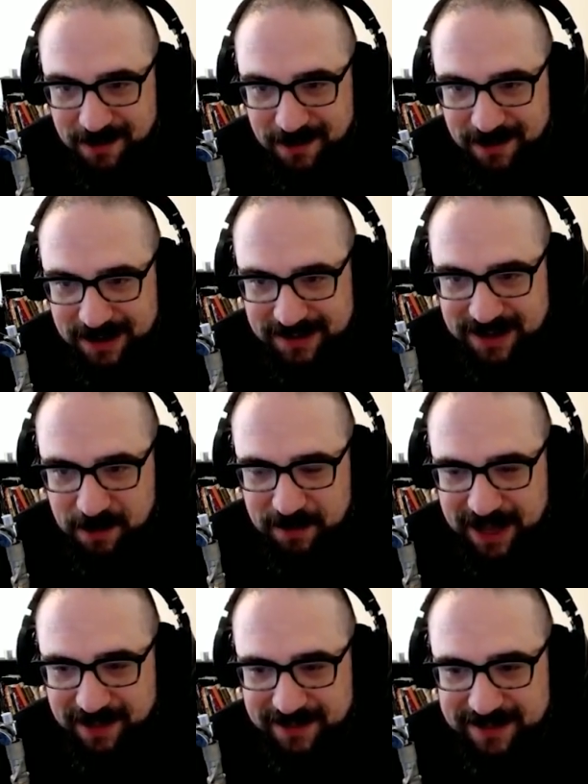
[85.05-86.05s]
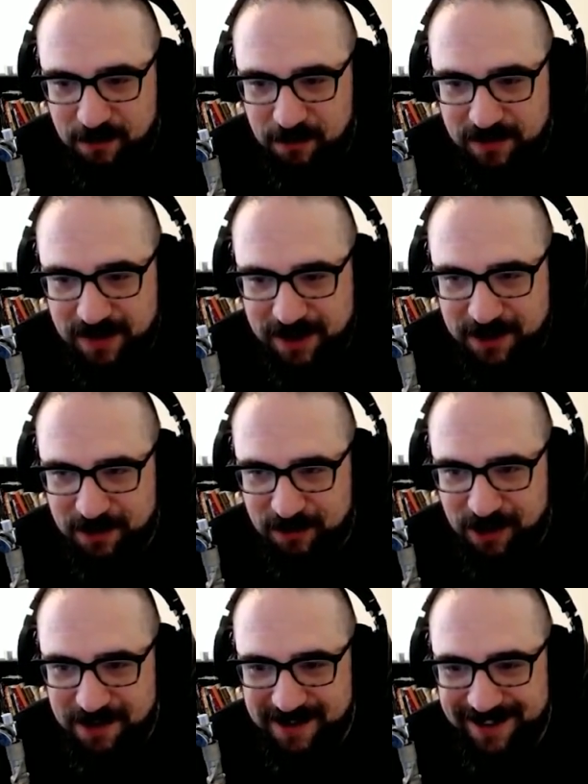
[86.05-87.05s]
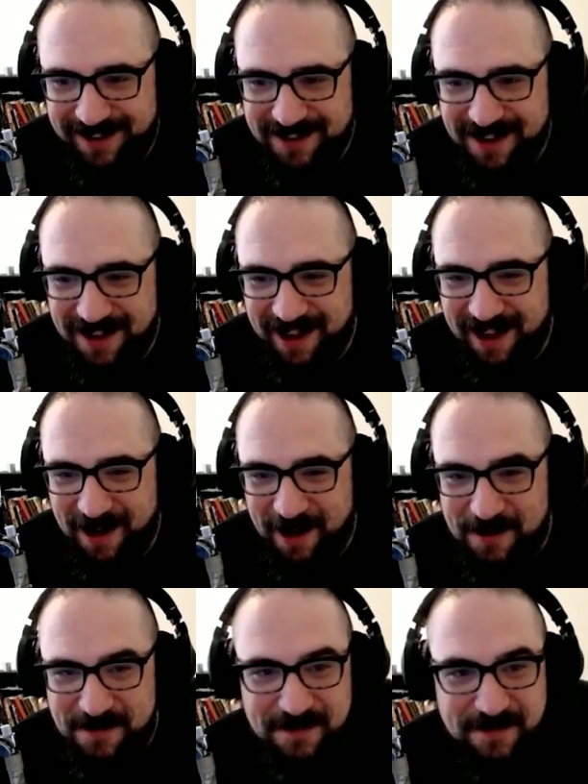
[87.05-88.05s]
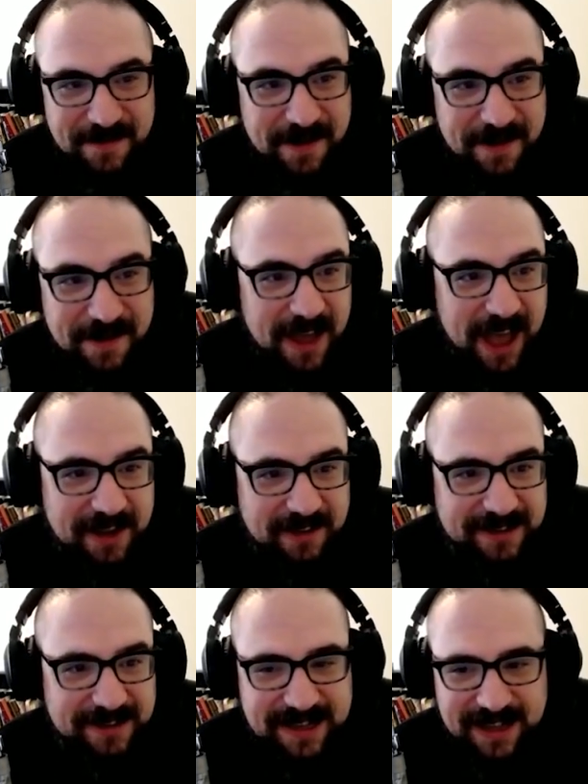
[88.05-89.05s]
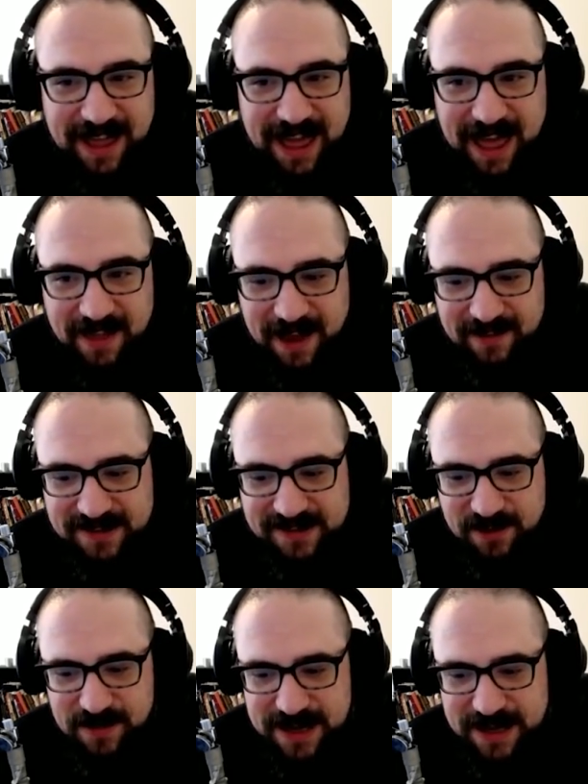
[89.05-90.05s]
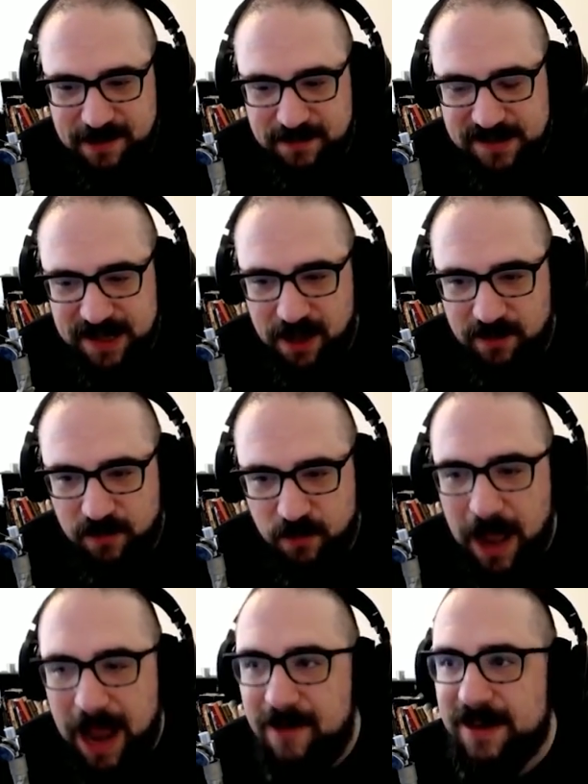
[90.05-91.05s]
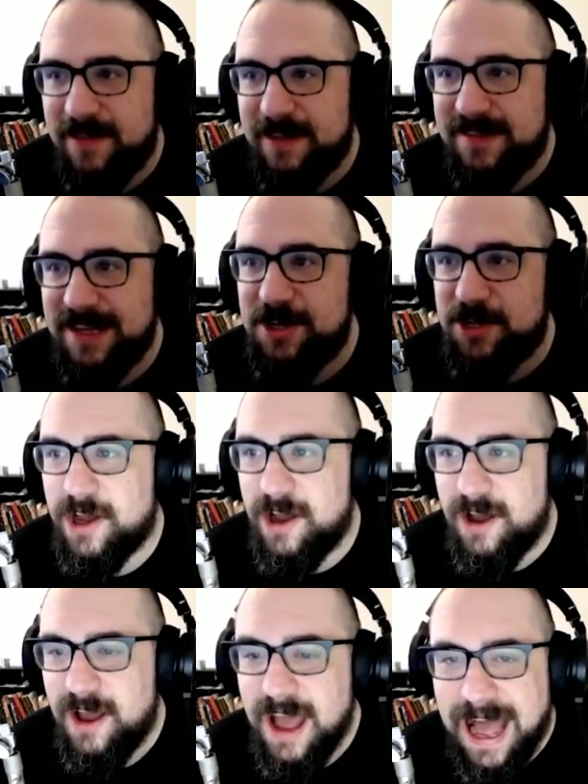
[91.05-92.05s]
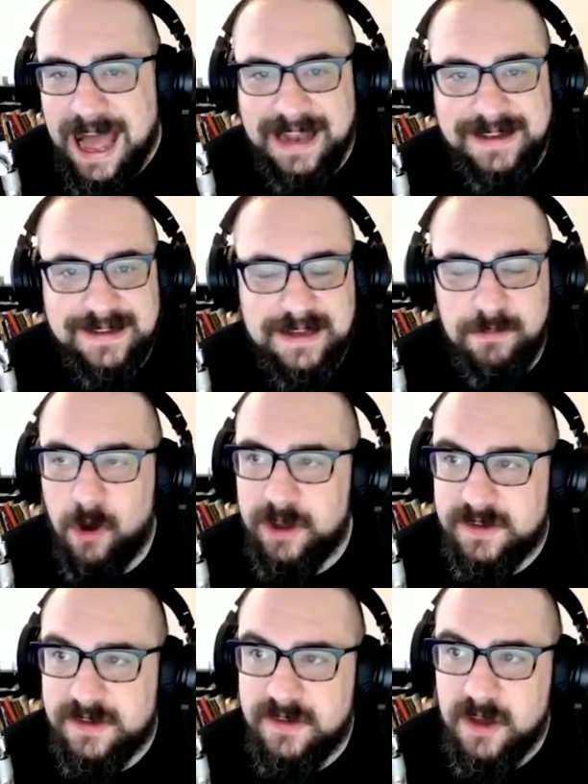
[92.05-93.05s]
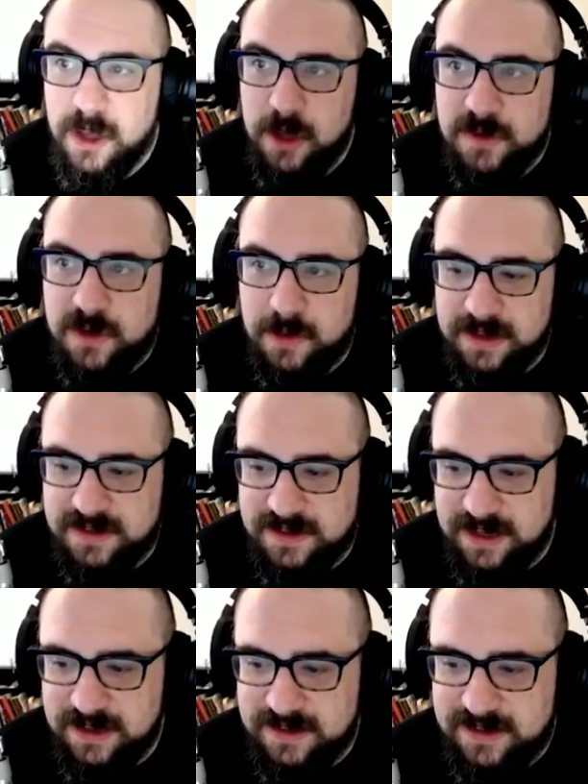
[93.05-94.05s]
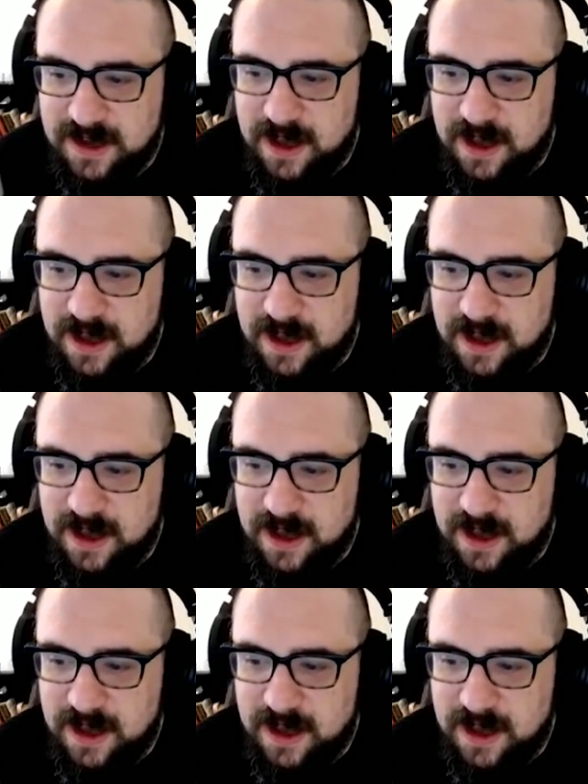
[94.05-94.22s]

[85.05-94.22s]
let's keep it together, Sam. We've had a good run. And you can see there is Tariq himself wearing the t-shirt, anti-moist. So this is